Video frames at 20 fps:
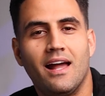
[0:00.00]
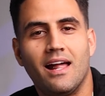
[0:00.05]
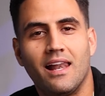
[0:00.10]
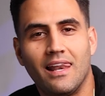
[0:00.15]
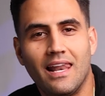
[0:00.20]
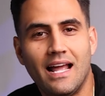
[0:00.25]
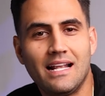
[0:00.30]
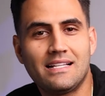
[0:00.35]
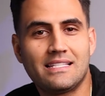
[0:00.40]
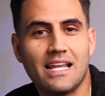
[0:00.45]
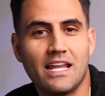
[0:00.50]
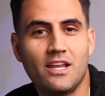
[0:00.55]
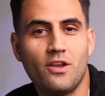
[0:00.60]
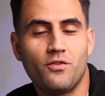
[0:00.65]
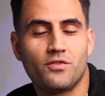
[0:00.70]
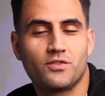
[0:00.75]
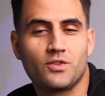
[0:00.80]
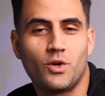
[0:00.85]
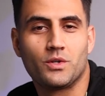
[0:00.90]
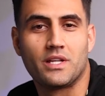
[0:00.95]
Let's say
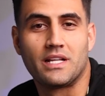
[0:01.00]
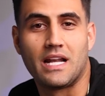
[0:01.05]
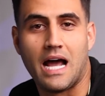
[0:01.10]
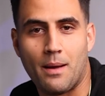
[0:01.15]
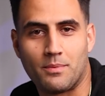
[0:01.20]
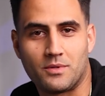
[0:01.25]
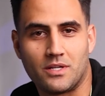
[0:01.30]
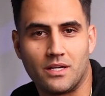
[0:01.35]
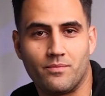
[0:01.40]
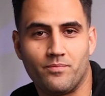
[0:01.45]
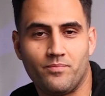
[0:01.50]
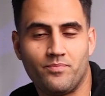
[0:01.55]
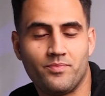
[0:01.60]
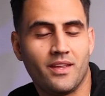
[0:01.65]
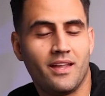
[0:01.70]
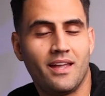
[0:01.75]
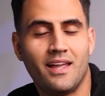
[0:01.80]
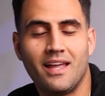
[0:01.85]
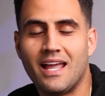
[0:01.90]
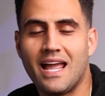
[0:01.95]
you've sold an option,
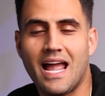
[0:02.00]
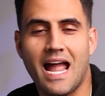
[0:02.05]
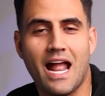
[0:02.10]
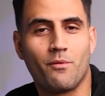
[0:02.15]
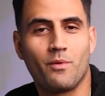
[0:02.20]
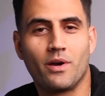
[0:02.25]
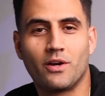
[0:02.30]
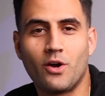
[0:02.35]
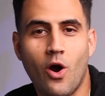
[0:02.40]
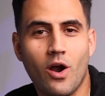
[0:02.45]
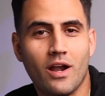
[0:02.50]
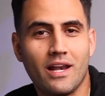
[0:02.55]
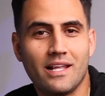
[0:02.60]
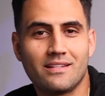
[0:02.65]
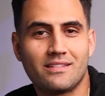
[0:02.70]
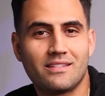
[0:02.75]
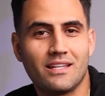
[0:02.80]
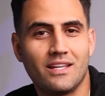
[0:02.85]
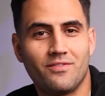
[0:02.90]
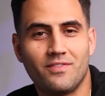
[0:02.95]
and
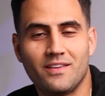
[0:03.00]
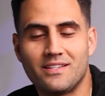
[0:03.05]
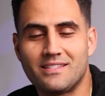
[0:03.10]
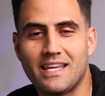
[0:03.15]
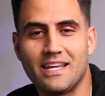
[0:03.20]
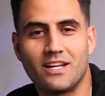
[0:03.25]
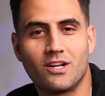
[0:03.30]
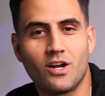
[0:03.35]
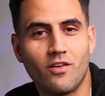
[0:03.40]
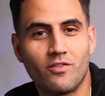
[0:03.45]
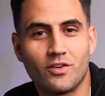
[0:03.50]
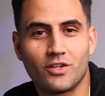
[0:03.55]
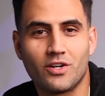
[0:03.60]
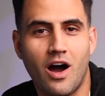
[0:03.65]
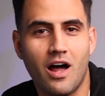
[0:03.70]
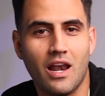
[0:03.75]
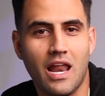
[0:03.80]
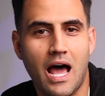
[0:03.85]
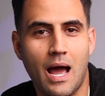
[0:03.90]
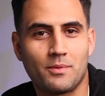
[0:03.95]
regardless if it's a covered
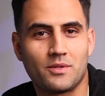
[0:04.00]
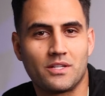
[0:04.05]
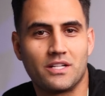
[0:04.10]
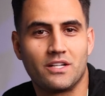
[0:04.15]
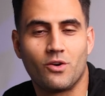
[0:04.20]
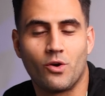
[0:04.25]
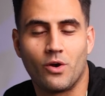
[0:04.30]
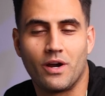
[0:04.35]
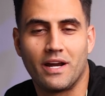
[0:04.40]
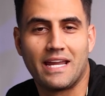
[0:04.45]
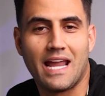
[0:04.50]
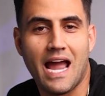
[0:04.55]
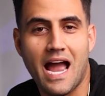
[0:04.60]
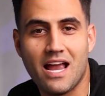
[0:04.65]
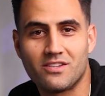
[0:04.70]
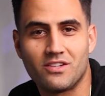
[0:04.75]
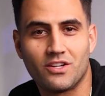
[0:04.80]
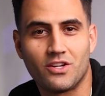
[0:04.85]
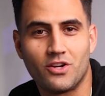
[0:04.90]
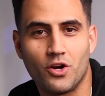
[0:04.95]
call option or a
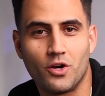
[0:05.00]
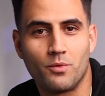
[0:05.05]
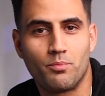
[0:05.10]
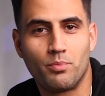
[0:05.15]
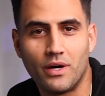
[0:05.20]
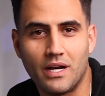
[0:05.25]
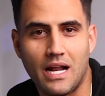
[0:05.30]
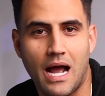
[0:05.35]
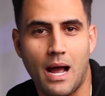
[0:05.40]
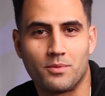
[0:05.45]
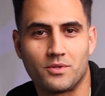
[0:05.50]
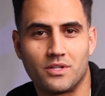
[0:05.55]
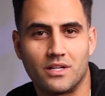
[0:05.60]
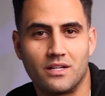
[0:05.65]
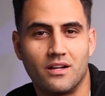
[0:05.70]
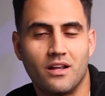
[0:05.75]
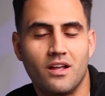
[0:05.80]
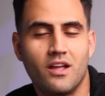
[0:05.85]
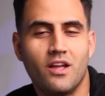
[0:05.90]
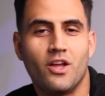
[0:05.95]
cash secured put
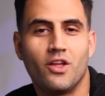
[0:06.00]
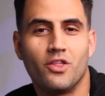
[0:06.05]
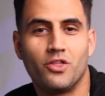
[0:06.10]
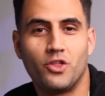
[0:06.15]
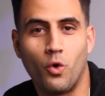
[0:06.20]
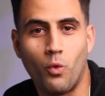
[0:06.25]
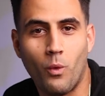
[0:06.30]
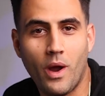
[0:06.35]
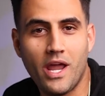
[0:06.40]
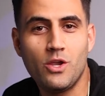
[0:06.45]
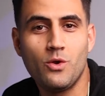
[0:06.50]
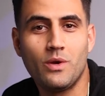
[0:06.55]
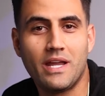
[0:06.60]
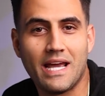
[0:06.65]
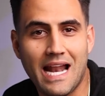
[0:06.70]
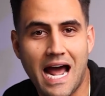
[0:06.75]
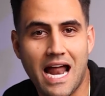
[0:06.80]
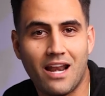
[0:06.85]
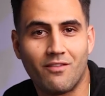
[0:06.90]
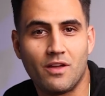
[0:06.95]
option, the way you
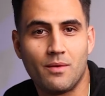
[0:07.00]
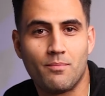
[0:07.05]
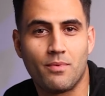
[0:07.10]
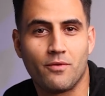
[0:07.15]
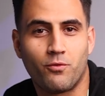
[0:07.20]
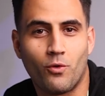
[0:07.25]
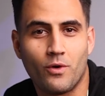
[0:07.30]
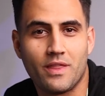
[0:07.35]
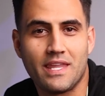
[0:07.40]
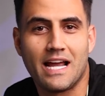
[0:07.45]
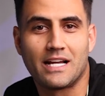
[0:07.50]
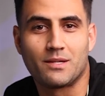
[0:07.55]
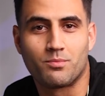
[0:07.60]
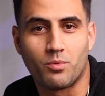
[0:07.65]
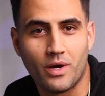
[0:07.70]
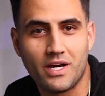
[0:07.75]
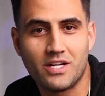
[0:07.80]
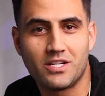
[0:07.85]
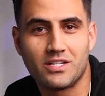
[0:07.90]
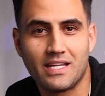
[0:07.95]
get out of it before the
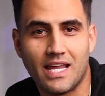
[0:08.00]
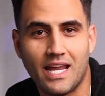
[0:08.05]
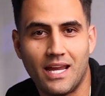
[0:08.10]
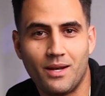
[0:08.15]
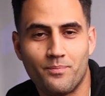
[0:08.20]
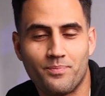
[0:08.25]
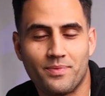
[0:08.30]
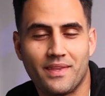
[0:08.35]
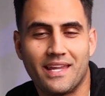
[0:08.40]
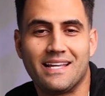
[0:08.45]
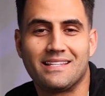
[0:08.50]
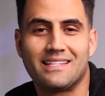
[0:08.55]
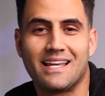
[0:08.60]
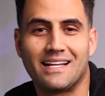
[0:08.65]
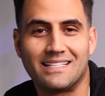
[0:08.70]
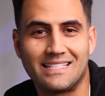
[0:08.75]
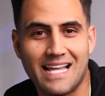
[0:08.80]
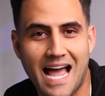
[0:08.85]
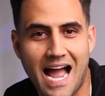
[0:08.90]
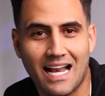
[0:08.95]
expiration date is
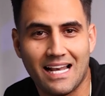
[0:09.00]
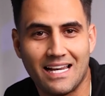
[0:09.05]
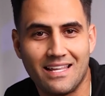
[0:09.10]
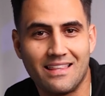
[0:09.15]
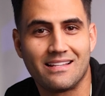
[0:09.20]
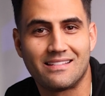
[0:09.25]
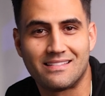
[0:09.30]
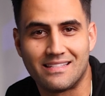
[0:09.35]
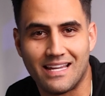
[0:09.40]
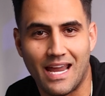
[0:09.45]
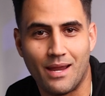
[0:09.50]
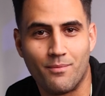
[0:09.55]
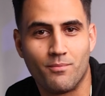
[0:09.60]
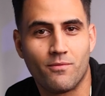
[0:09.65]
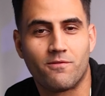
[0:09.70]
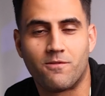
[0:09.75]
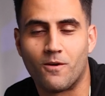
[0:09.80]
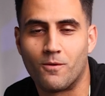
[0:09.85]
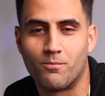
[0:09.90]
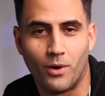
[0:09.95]
exactly the same
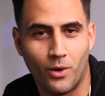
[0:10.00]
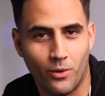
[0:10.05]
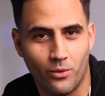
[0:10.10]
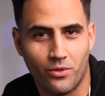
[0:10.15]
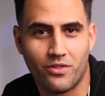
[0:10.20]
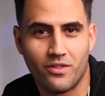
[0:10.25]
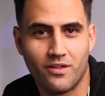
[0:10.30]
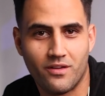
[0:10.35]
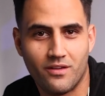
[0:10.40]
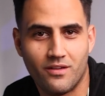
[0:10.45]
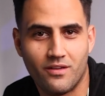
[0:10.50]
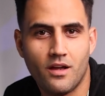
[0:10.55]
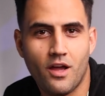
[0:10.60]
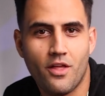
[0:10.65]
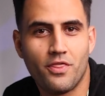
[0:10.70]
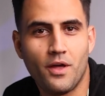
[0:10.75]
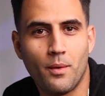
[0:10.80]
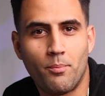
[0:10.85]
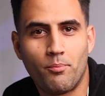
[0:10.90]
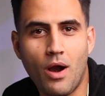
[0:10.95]
for both.
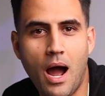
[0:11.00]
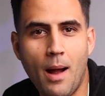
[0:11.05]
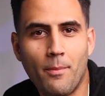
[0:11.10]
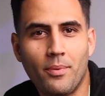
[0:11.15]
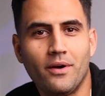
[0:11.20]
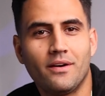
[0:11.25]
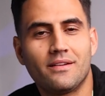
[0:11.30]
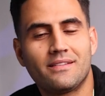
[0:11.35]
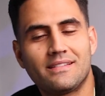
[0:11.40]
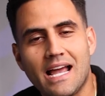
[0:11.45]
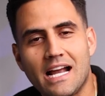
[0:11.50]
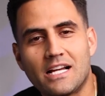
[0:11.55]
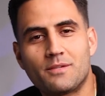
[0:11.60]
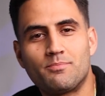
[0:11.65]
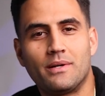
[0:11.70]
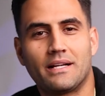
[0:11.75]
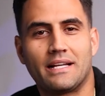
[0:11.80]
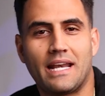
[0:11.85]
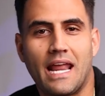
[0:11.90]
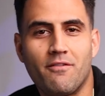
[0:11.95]
The proper
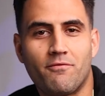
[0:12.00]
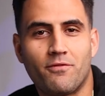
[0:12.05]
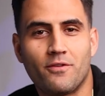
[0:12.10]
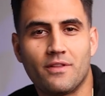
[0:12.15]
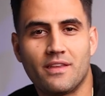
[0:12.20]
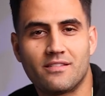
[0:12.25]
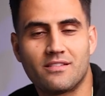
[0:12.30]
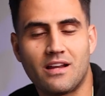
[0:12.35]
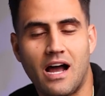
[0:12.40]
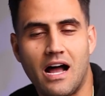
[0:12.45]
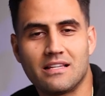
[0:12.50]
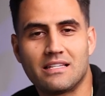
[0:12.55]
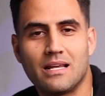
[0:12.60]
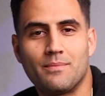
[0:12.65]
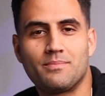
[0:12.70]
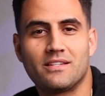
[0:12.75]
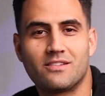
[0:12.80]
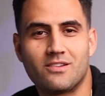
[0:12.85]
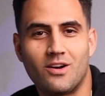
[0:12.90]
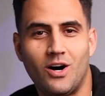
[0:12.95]
textbook name for this
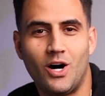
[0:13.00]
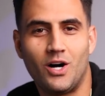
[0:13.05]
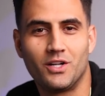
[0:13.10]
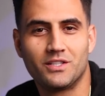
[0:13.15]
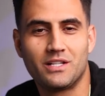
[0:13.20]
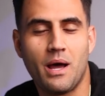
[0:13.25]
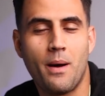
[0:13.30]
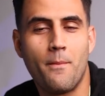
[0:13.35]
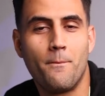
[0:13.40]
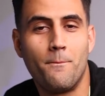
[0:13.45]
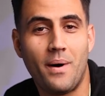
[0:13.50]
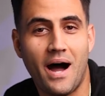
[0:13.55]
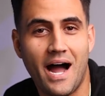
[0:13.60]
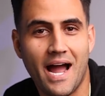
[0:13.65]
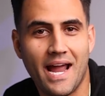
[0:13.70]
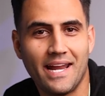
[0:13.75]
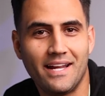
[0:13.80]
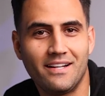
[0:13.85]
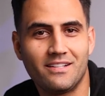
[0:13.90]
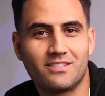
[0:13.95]
concept is called
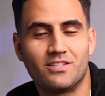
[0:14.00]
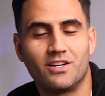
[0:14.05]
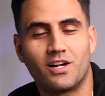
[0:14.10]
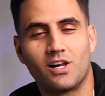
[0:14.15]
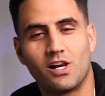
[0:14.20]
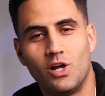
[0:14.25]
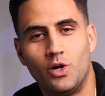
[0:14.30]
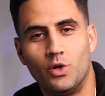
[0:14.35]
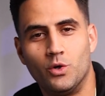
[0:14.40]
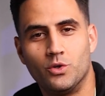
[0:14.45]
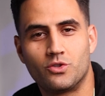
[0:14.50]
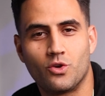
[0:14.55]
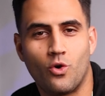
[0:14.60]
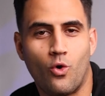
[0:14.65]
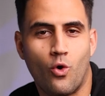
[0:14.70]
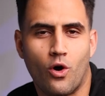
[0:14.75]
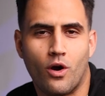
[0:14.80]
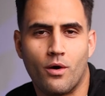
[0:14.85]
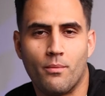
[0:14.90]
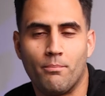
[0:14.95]
buying to close,
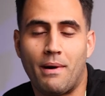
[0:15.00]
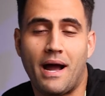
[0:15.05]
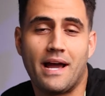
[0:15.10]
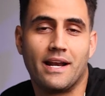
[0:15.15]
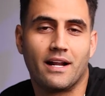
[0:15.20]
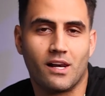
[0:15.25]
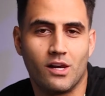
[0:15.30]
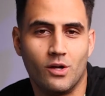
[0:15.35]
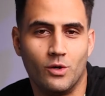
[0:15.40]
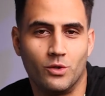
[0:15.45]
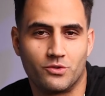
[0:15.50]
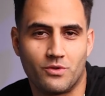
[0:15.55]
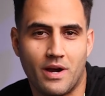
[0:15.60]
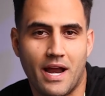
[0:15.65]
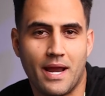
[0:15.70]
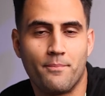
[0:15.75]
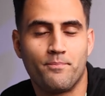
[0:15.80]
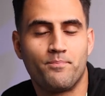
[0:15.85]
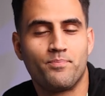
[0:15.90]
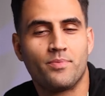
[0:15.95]
or buy to close,
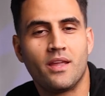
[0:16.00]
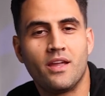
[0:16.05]
right?